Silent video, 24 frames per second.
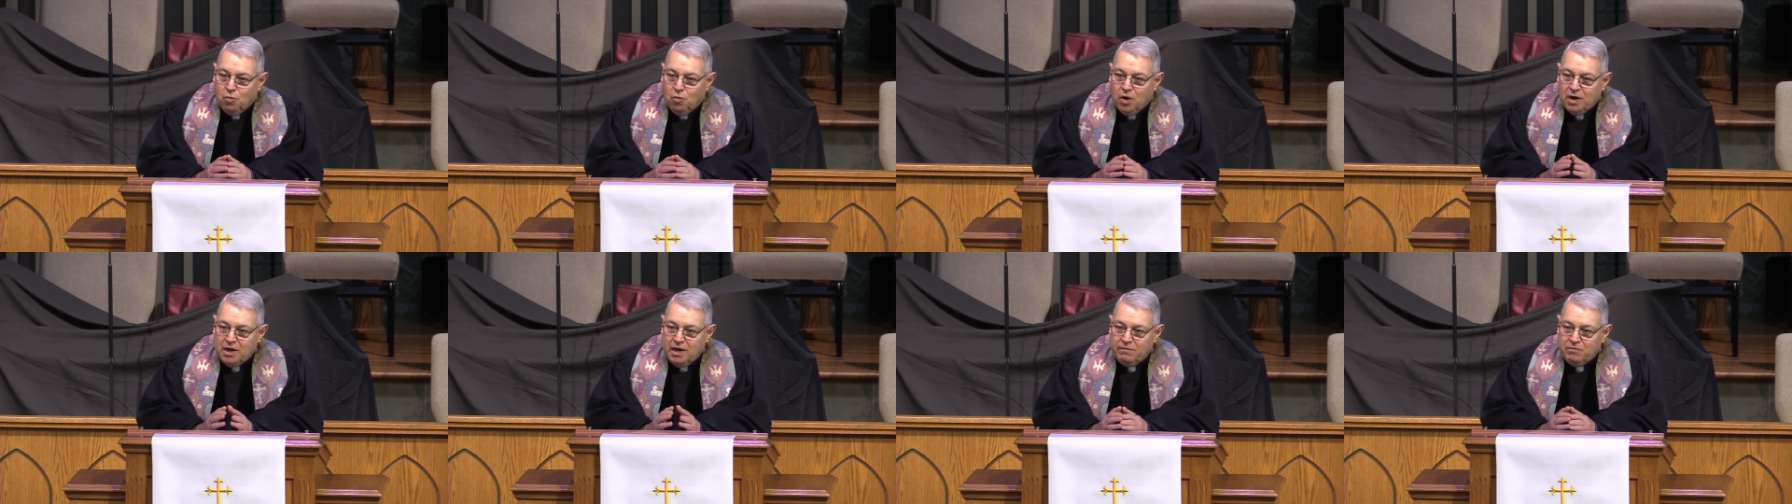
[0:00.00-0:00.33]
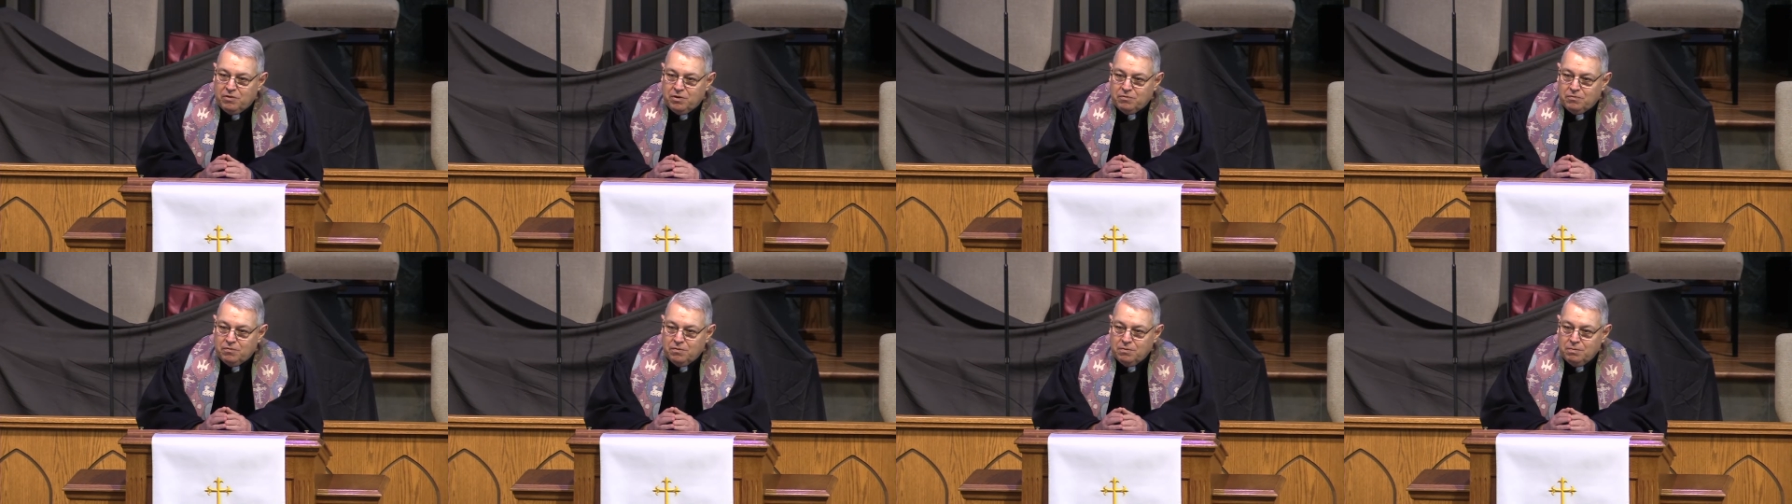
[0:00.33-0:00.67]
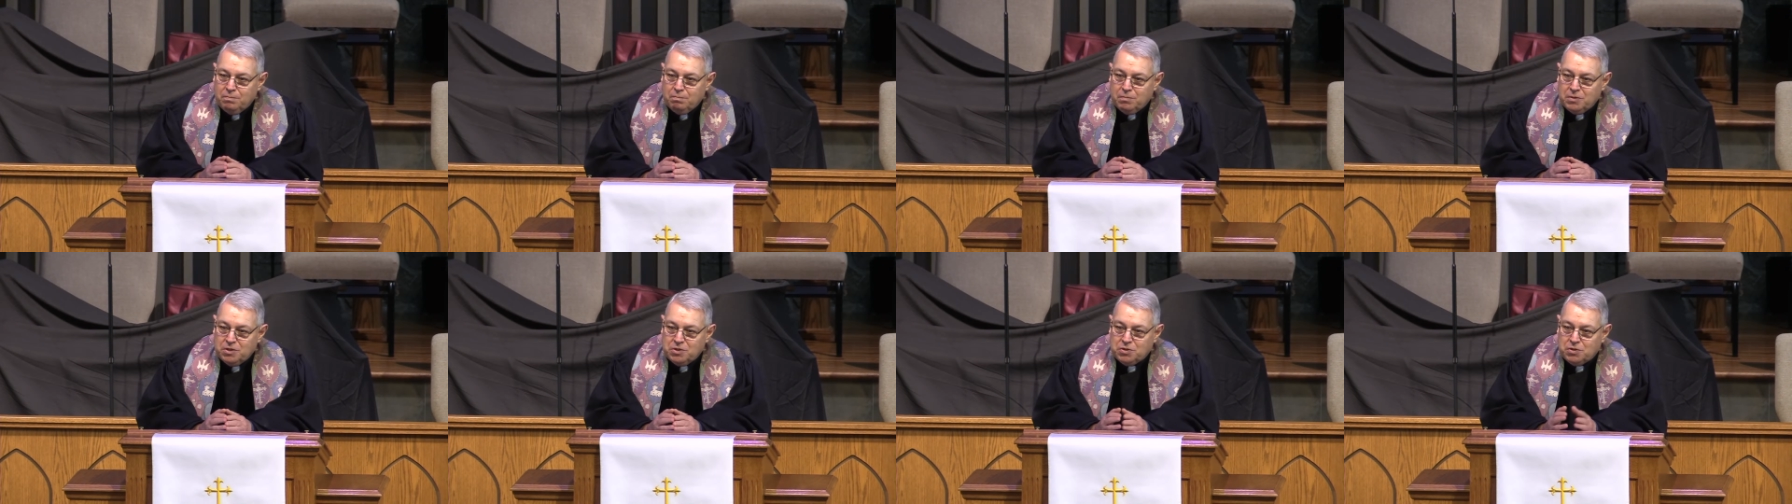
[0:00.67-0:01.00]
whatever
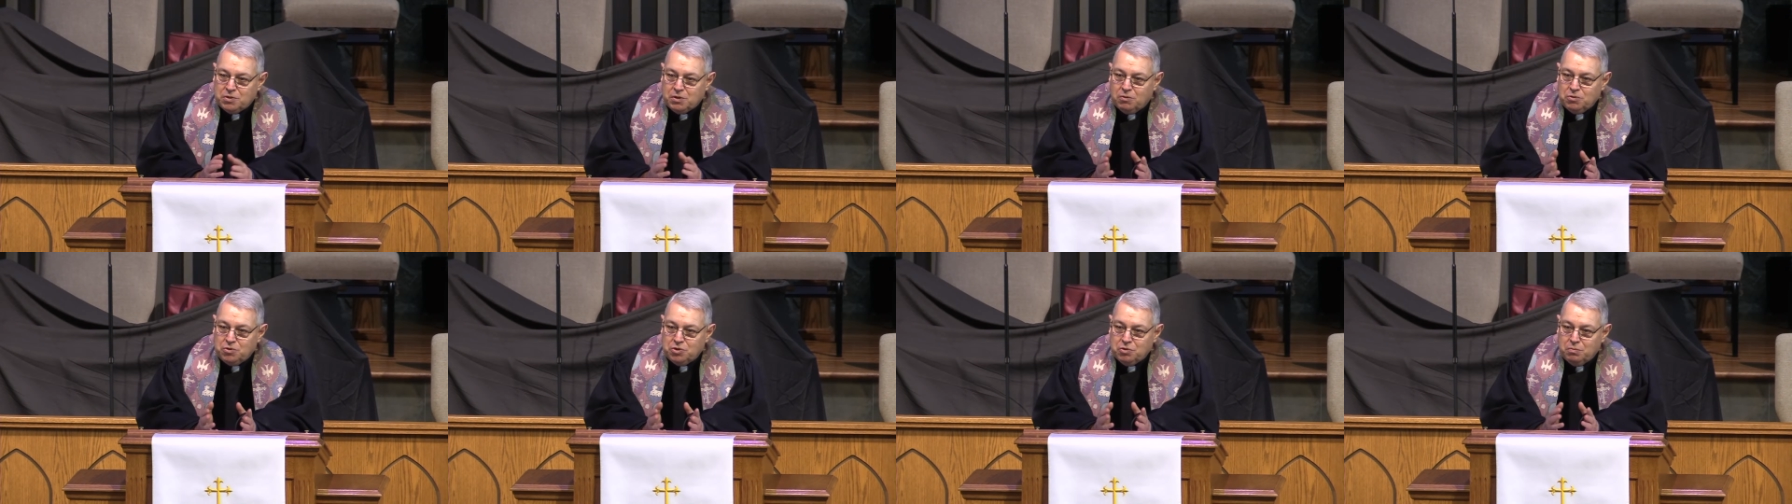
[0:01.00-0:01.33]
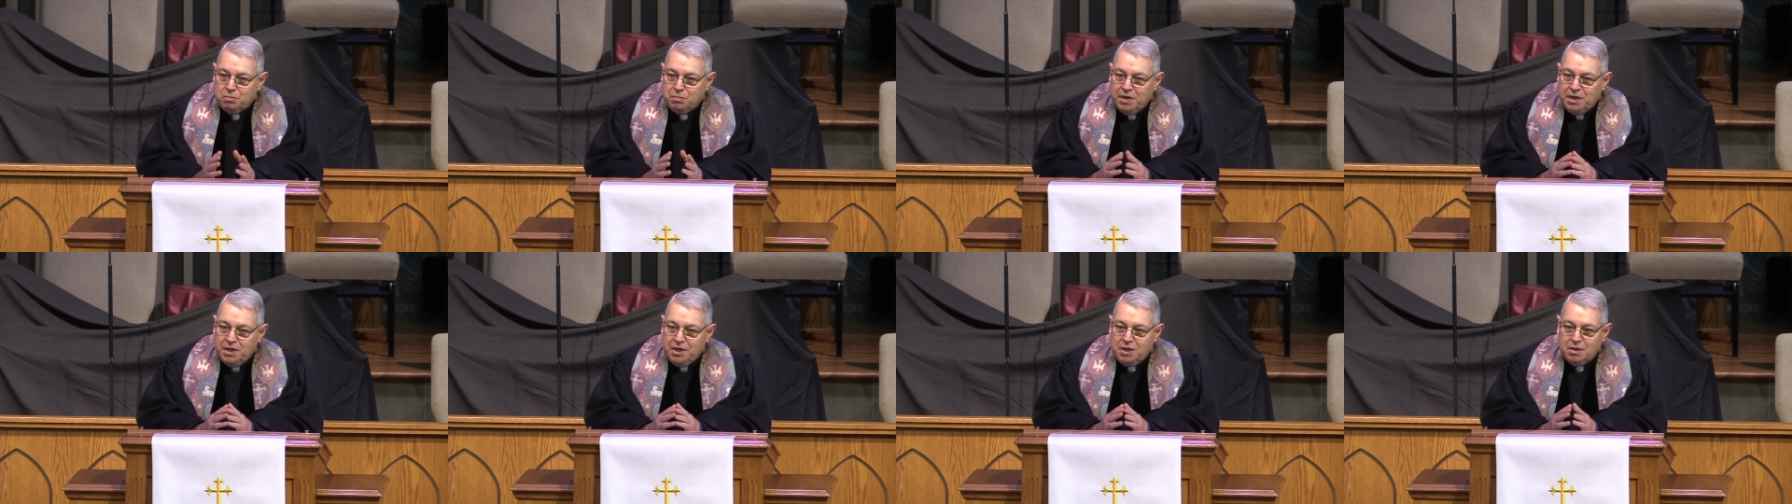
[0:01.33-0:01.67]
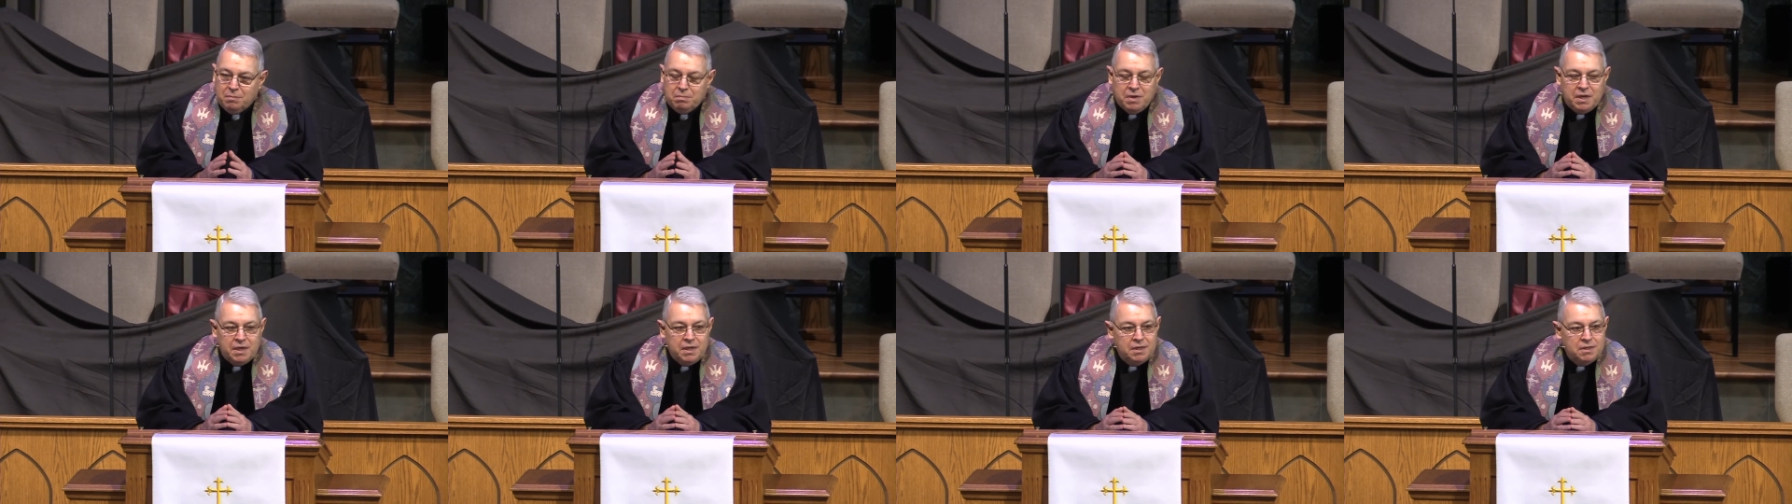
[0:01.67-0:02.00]
social
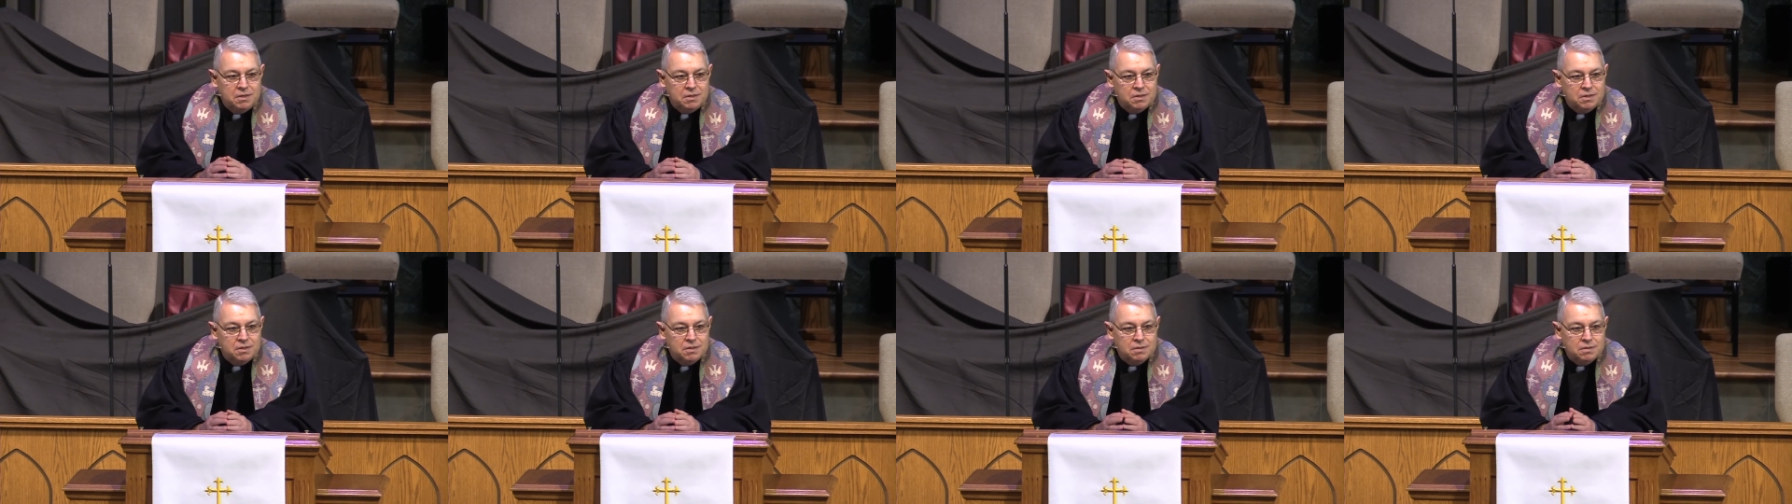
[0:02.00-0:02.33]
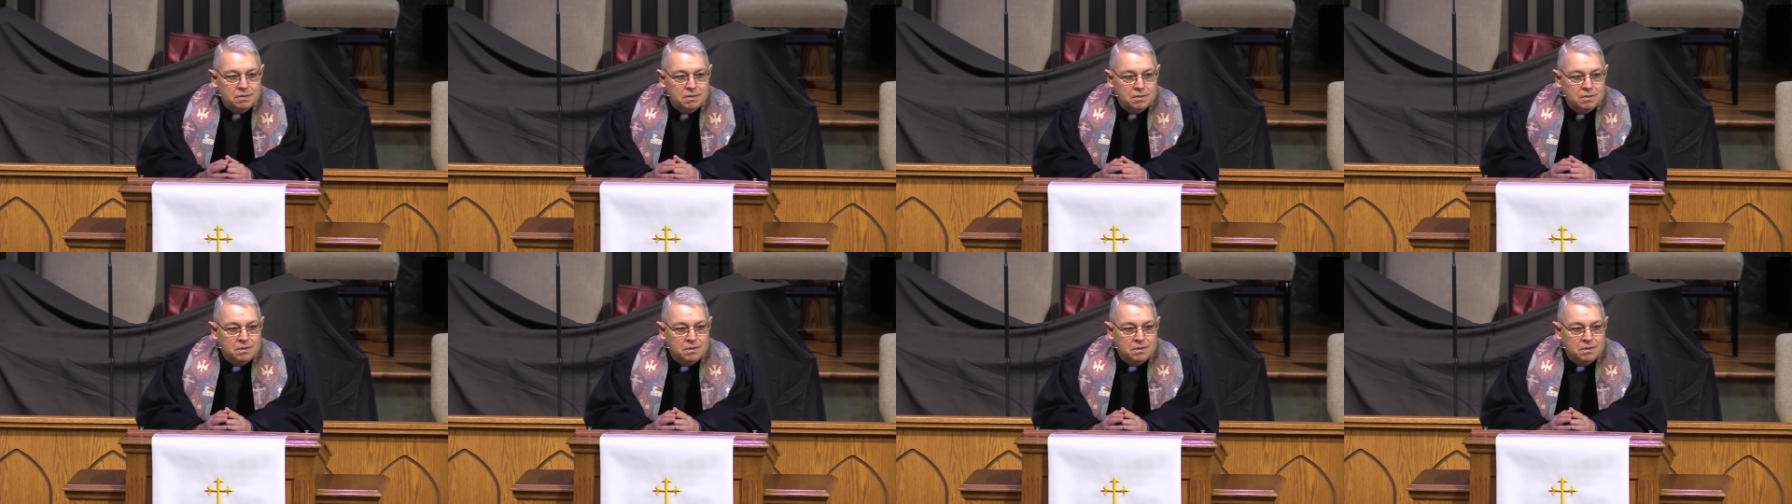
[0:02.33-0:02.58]
media means,